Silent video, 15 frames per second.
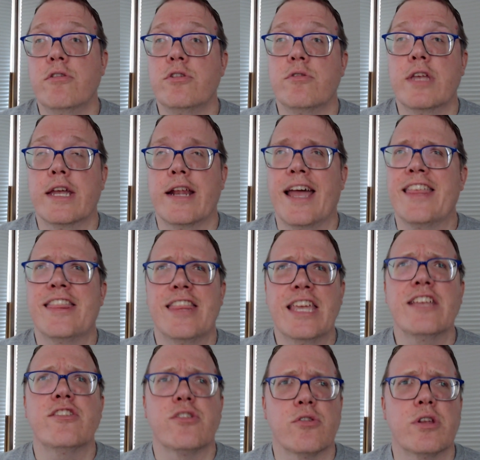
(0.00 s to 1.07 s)
You get, I think
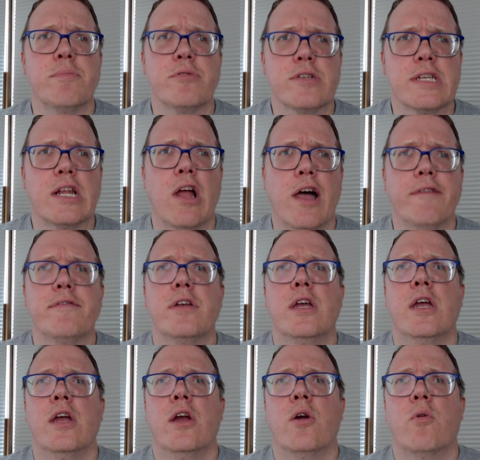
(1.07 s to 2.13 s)
it's 30% off
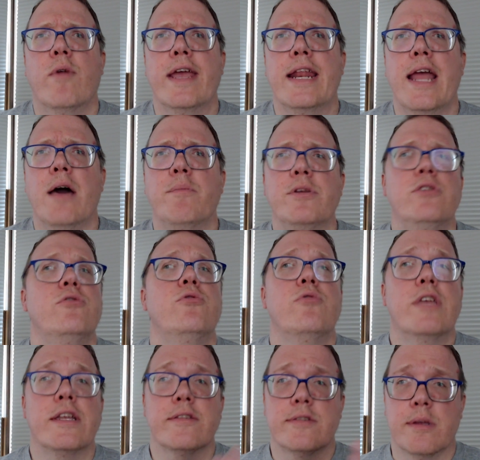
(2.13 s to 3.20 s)
right now, but you do
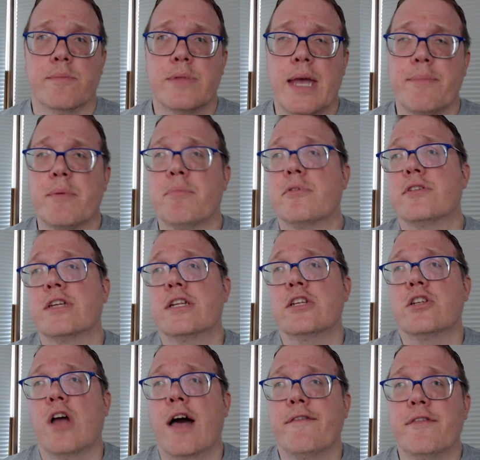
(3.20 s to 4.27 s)
get some type of
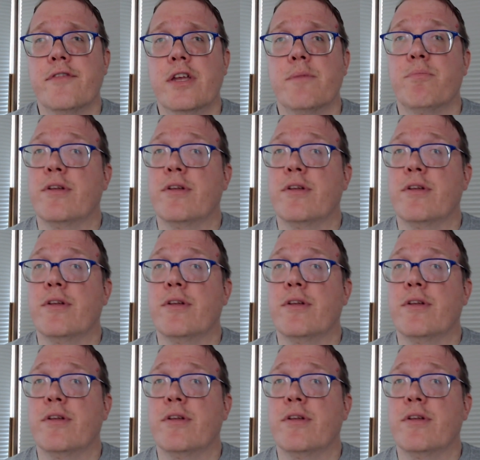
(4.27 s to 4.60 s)
percentage off of it.